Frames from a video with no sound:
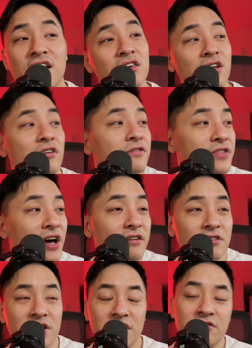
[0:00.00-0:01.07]
love that
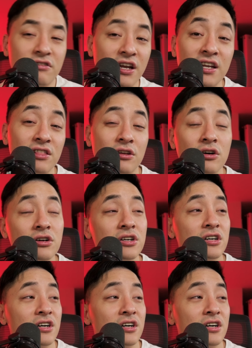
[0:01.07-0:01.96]
really grainy look.